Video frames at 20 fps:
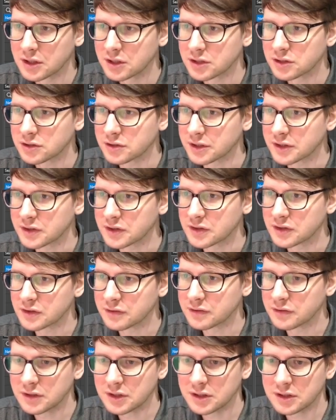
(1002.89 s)
traces and
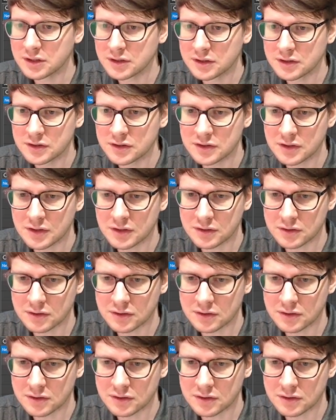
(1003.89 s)
vias.